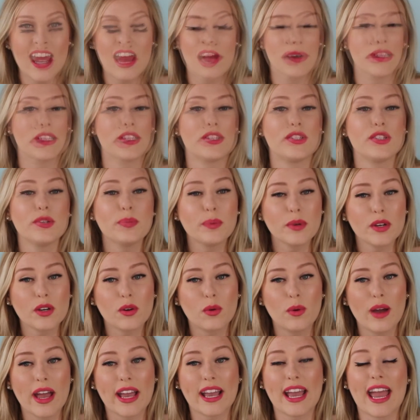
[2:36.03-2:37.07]
It was super
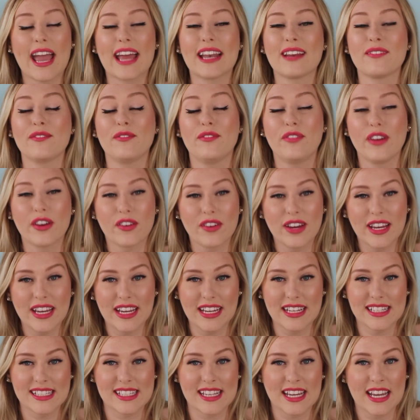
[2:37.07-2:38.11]
quick and
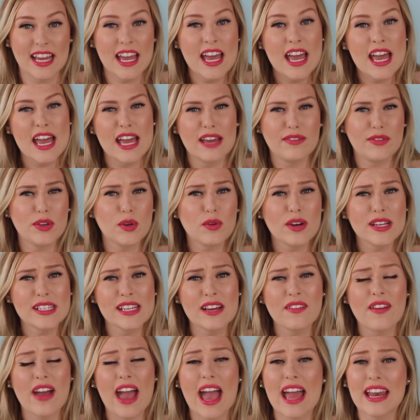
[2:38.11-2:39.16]
very easy. If you guys
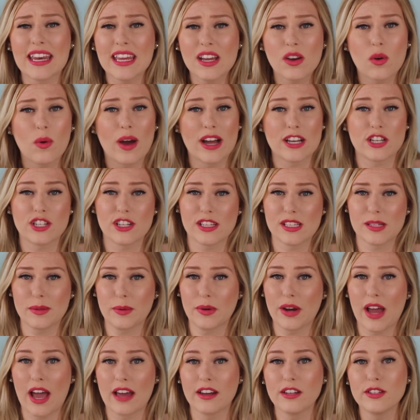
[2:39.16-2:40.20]
have any questions
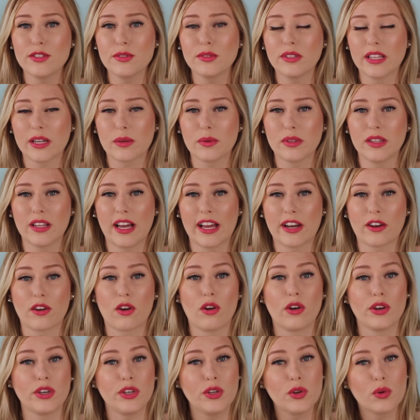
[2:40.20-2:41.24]
about how to do liquid liner
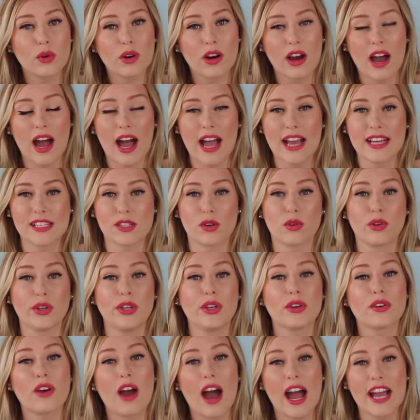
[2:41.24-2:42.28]
on your eyes or
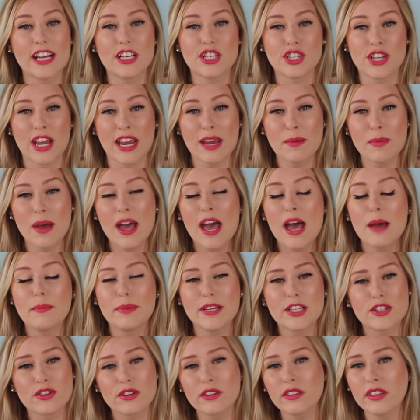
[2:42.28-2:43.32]
your eye shape,
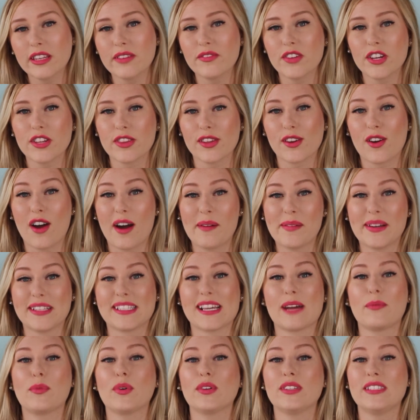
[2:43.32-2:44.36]
be sure to leave it in the
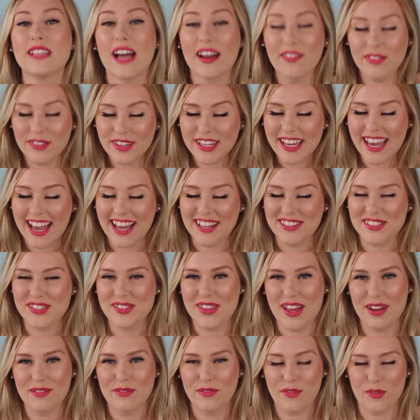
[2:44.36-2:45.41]
comments and we'll definitely answer
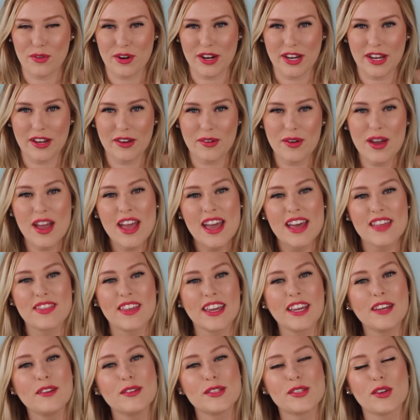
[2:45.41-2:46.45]
that for you.
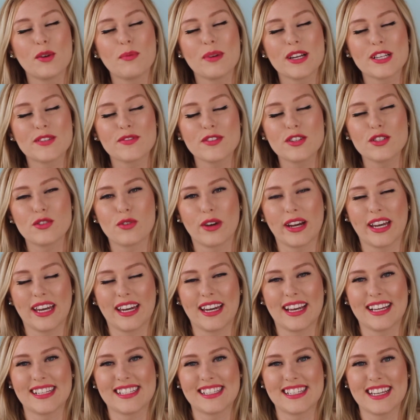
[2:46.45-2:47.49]
Thank you so much for
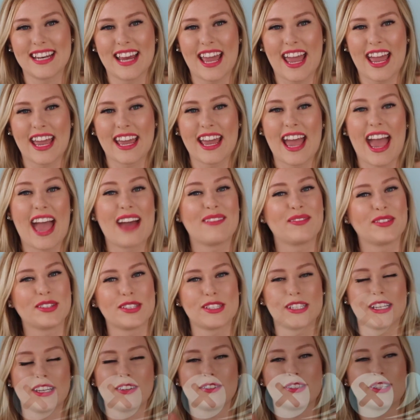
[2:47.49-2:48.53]
joining us today, and we'll
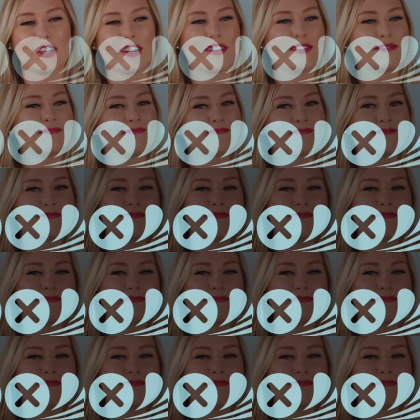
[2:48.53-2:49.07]
see you soon.